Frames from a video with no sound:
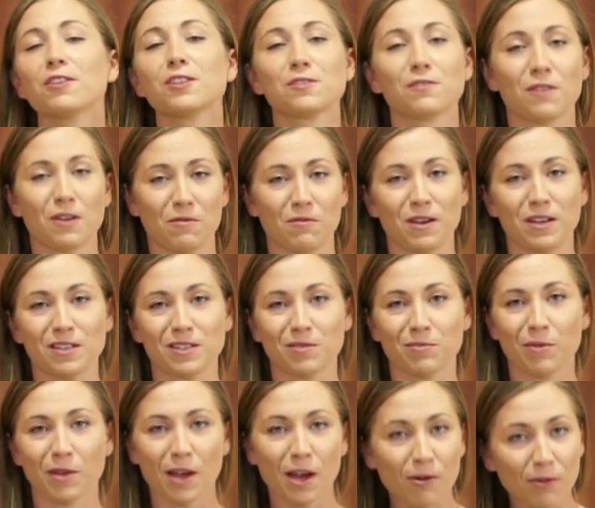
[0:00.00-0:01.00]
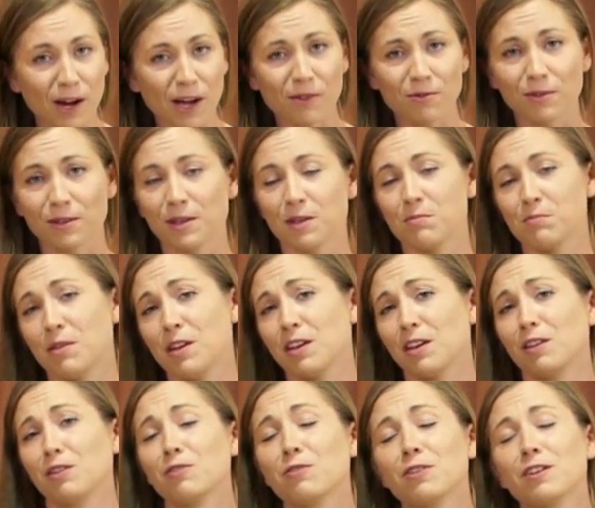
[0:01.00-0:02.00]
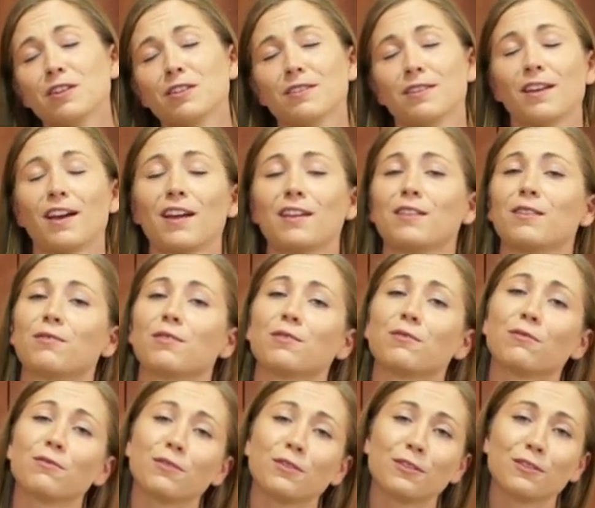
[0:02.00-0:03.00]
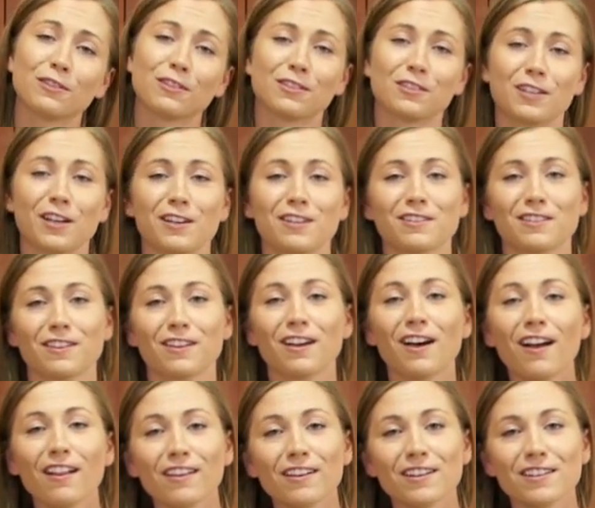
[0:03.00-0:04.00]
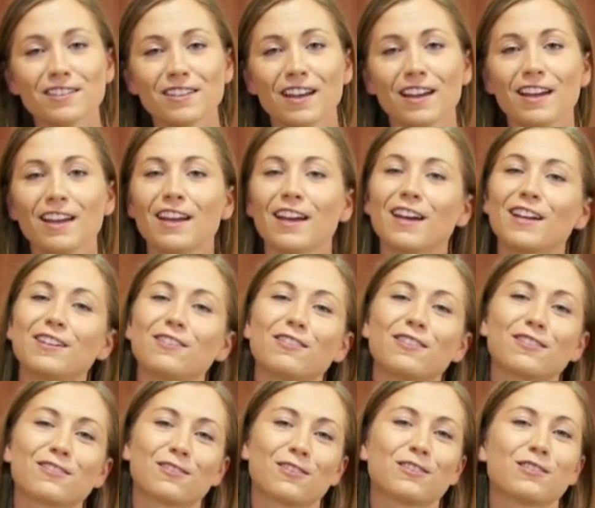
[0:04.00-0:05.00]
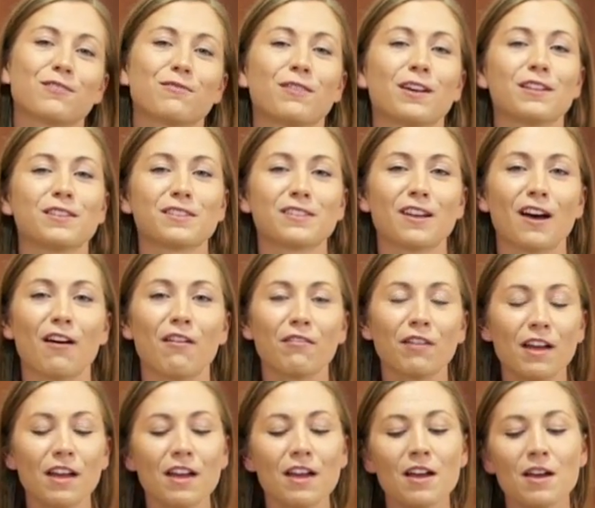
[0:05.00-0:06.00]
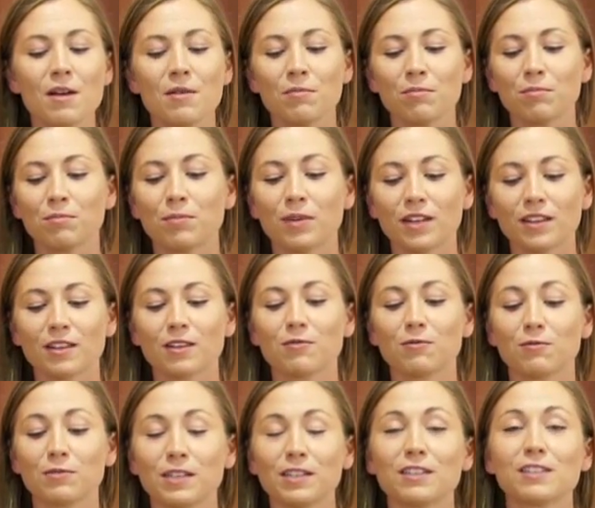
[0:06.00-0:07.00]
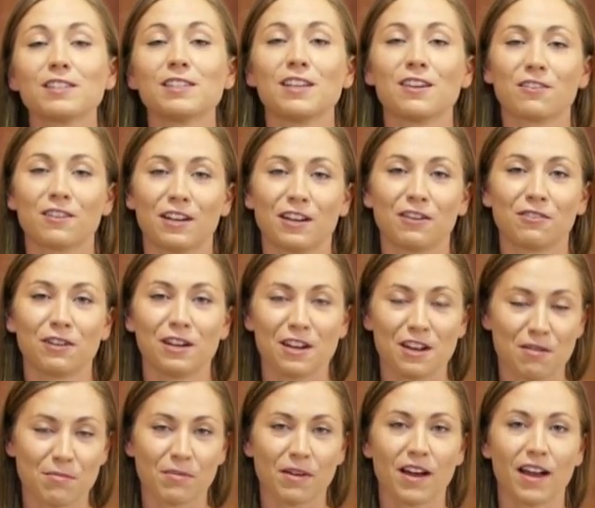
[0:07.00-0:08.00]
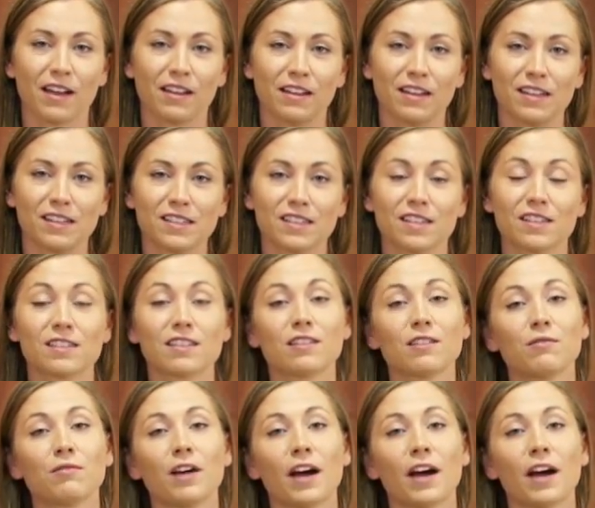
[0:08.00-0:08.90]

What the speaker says: those fun ways to play around with it and make it yours and add different fruit and change the colors and do all sorts of fun stuff. But the real secret ingredient behind this is the